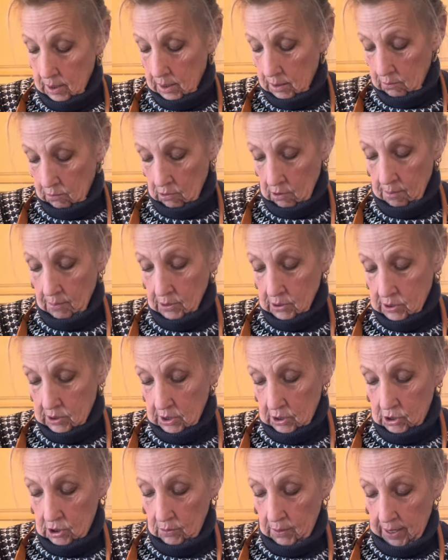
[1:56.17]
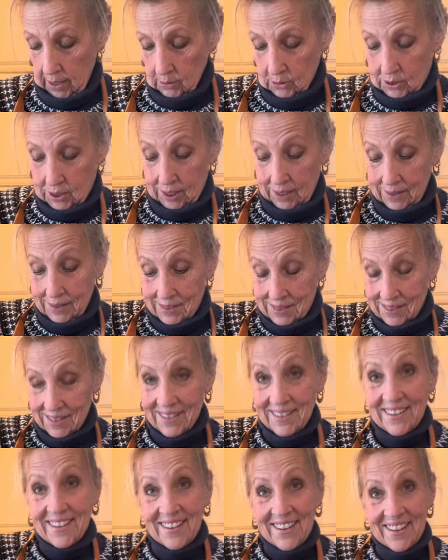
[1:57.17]
We're almost to 2 ounces.
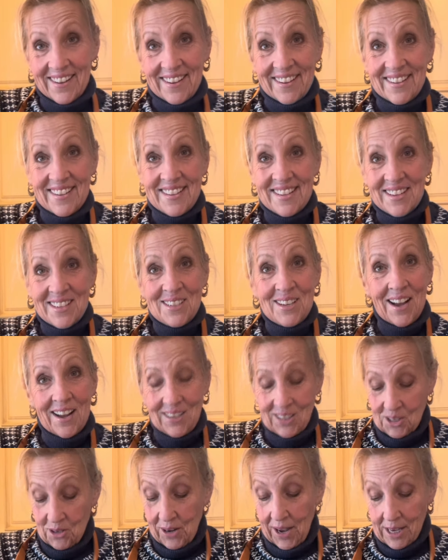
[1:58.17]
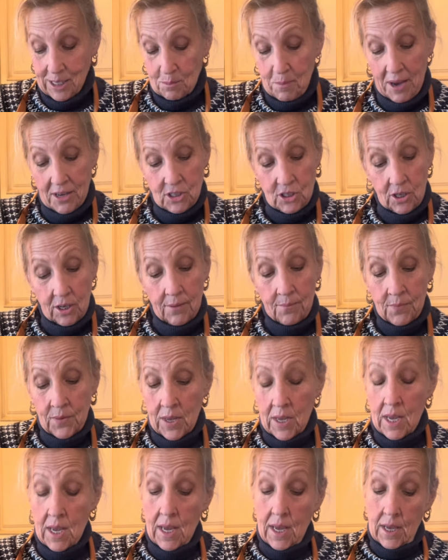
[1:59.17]
Do you guys measure?
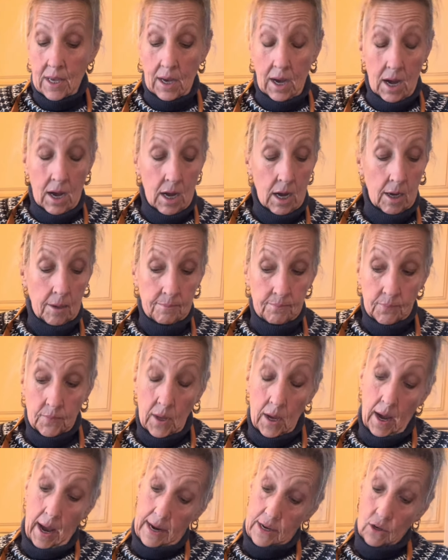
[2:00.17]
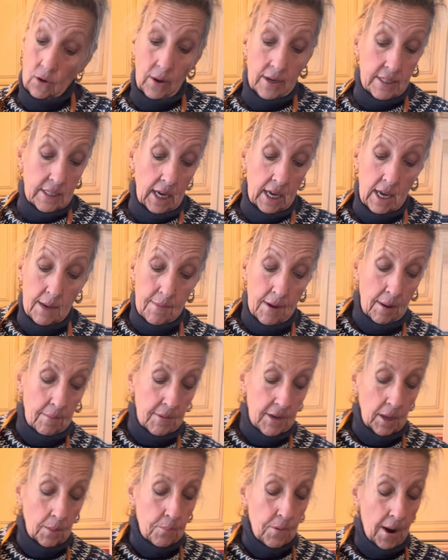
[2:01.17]
I know I tell you about
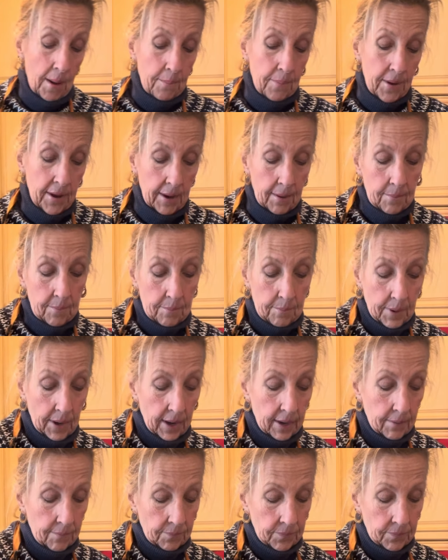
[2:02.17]
meal prepping, but